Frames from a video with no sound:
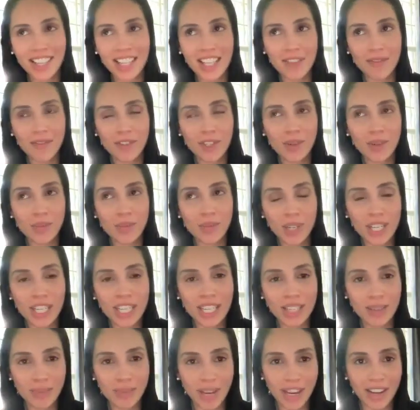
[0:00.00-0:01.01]
Like if you're
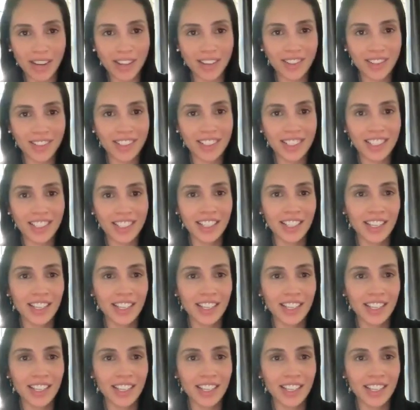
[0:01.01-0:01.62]
worrying about,